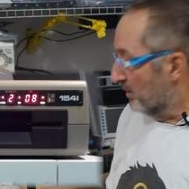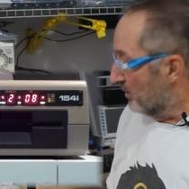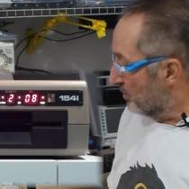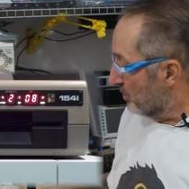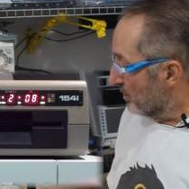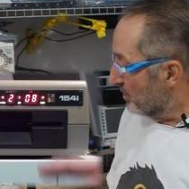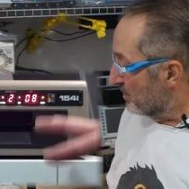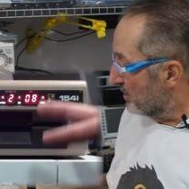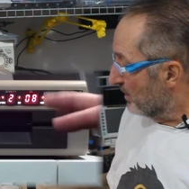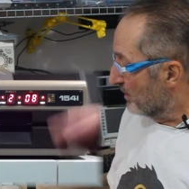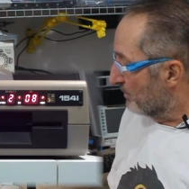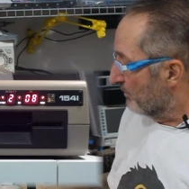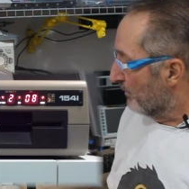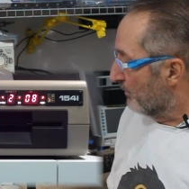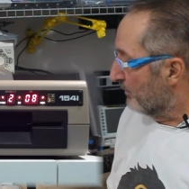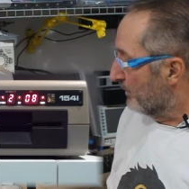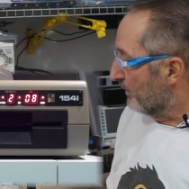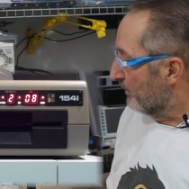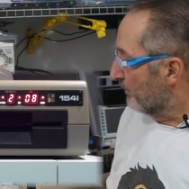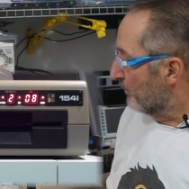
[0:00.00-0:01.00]
just says
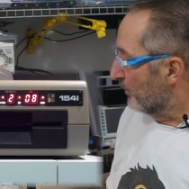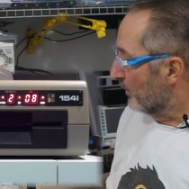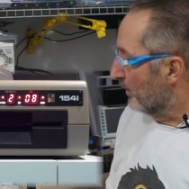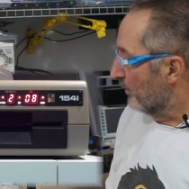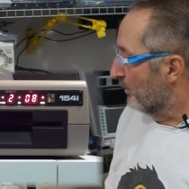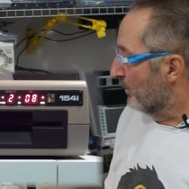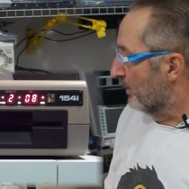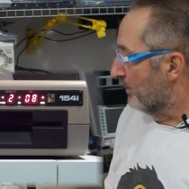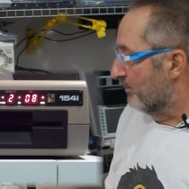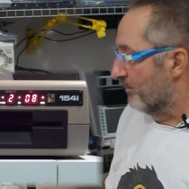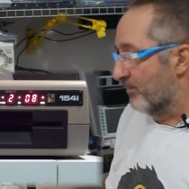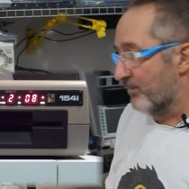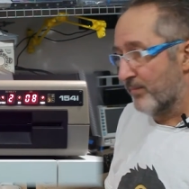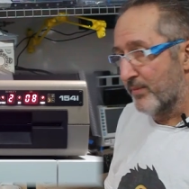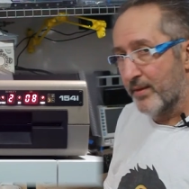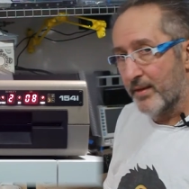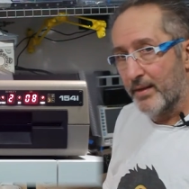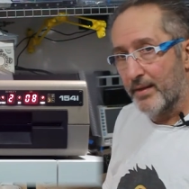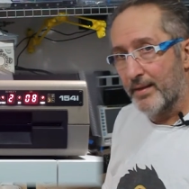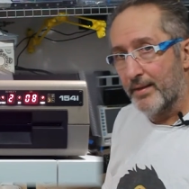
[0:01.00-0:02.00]
1541,
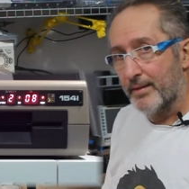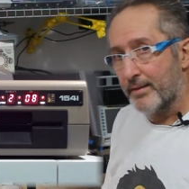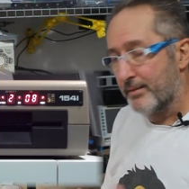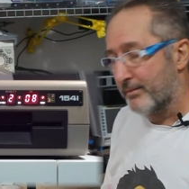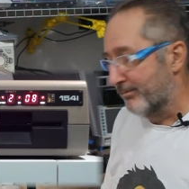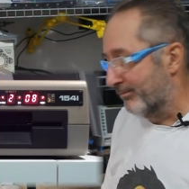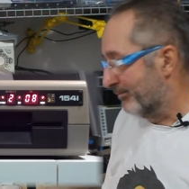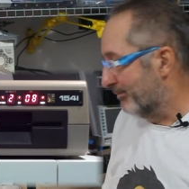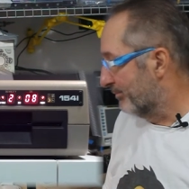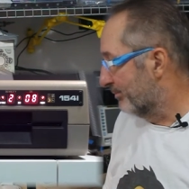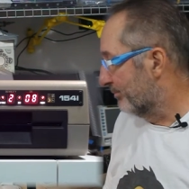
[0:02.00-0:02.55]
and